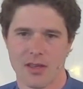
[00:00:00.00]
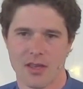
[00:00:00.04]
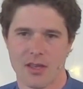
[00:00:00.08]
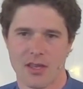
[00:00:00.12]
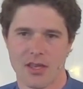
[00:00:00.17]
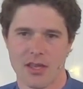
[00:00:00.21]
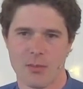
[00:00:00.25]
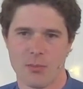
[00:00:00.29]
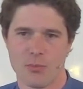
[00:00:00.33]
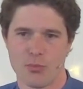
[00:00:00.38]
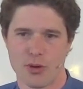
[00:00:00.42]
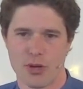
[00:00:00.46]

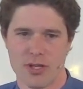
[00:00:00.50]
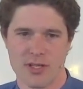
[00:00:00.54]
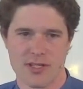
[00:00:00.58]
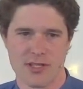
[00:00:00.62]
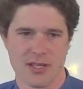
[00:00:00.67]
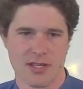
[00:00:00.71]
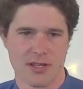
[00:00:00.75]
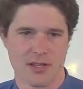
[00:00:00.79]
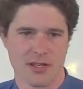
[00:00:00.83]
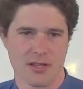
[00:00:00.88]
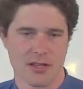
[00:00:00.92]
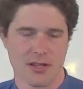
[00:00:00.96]
he brings
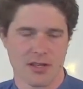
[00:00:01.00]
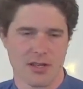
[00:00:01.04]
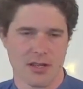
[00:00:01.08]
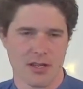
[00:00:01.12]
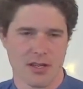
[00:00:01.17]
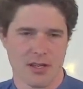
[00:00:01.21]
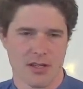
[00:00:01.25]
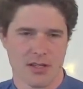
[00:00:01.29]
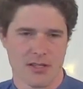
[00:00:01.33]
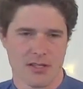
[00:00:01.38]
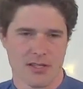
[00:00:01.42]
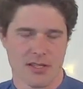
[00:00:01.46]
it
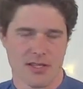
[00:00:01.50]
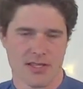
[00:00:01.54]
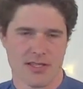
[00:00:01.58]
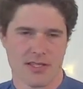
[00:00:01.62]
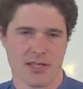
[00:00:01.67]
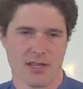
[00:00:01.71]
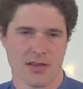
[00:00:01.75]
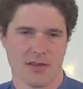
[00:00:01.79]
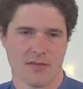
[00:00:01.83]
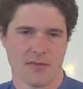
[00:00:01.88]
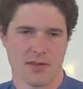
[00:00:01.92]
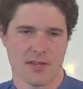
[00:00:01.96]
to the
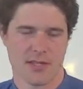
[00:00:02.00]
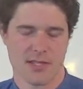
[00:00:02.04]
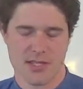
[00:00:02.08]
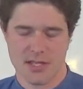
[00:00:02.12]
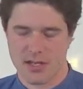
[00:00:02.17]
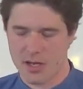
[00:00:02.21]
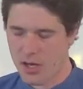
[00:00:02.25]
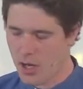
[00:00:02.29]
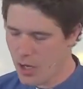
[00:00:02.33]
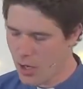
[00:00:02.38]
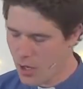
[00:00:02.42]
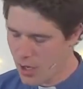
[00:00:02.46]
surface.
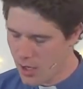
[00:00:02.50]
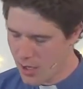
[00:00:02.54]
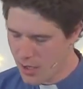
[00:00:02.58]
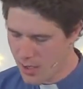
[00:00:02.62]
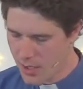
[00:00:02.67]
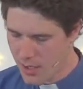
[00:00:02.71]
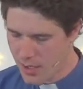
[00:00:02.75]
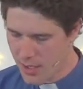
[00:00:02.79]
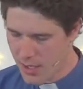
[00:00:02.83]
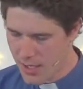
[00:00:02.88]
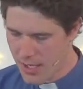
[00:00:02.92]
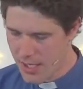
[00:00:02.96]
And
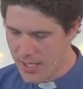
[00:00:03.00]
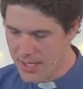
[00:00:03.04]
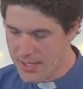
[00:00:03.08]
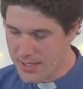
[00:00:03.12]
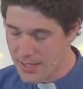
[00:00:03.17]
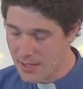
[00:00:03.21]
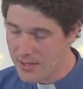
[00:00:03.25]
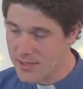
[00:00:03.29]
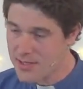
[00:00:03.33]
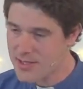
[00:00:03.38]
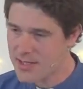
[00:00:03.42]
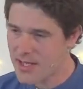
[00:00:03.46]
he
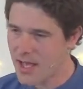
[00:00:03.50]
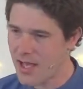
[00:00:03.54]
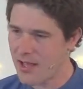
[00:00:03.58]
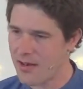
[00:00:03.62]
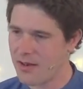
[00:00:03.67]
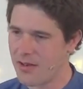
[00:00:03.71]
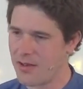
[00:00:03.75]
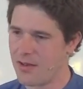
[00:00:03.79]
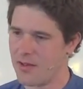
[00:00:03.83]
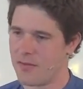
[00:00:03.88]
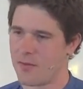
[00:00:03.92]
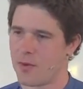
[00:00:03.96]
does that,
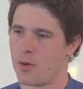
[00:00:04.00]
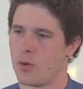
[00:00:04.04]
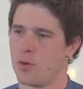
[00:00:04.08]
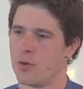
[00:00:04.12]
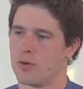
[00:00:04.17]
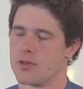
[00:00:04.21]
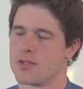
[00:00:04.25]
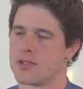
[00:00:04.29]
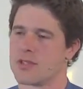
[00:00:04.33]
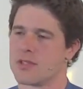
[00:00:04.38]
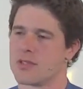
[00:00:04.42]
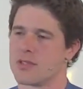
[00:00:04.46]
of
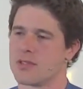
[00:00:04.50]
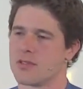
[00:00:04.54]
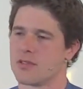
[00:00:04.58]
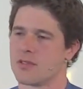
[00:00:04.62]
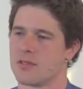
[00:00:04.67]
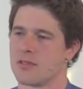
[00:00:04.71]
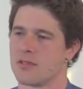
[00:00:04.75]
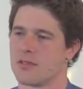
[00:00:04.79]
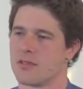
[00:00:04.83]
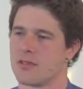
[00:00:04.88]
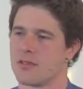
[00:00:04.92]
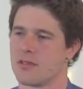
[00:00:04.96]
course,
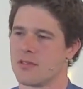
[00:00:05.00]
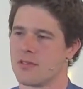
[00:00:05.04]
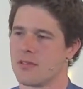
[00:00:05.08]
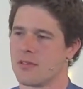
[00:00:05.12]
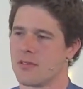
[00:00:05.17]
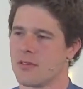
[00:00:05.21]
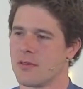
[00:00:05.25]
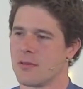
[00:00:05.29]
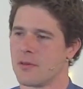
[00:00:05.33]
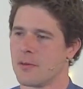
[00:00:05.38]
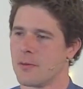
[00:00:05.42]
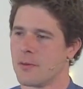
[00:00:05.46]

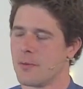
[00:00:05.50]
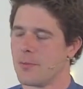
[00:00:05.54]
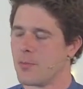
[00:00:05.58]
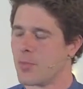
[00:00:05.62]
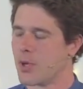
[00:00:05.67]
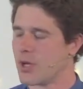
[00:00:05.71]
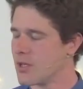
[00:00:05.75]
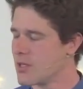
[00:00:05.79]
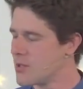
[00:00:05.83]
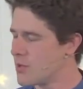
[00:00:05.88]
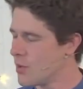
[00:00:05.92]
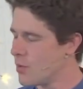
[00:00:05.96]

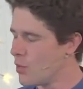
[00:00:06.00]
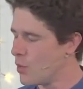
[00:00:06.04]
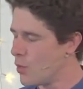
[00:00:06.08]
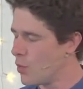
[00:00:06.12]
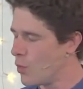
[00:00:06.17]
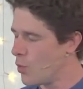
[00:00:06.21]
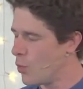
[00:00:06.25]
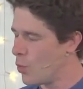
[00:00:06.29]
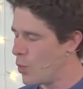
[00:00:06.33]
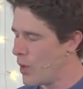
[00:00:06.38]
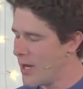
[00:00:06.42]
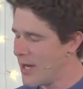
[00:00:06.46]
because
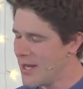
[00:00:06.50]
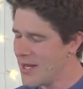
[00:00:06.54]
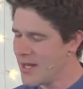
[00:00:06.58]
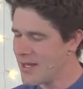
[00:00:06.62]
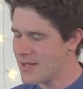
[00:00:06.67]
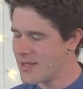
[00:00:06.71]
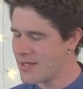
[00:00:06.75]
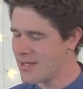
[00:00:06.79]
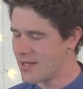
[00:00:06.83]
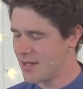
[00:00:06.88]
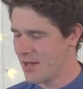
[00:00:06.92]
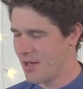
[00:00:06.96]
we
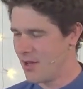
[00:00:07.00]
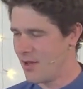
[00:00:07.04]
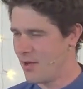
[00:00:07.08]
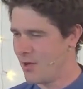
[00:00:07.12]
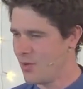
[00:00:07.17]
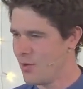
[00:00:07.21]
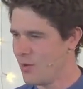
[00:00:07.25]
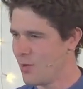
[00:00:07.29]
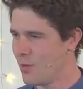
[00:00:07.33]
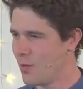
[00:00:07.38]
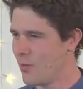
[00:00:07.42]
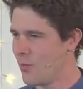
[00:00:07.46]
need to know,
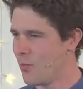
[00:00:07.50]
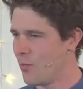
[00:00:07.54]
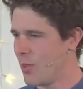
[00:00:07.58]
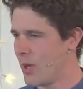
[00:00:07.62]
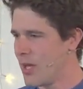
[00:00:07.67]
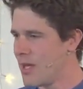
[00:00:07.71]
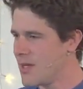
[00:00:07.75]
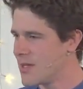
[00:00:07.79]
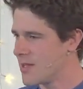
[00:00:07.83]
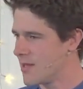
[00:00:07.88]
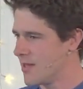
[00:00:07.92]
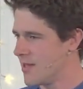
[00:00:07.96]

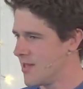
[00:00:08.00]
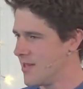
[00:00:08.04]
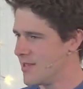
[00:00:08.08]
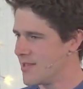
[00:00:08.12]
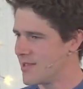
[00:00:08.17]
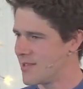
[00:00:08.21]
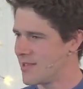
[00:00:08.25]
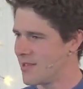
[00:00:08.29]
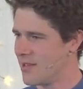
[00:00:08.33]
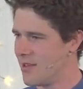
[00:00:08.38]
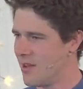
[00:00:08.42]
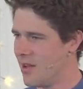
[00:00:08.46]
Peter
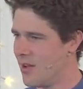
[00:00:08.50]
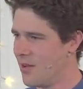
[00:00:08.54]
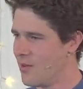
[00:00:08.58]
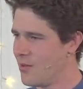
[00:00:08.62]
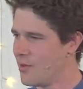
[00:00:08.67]
needs to know,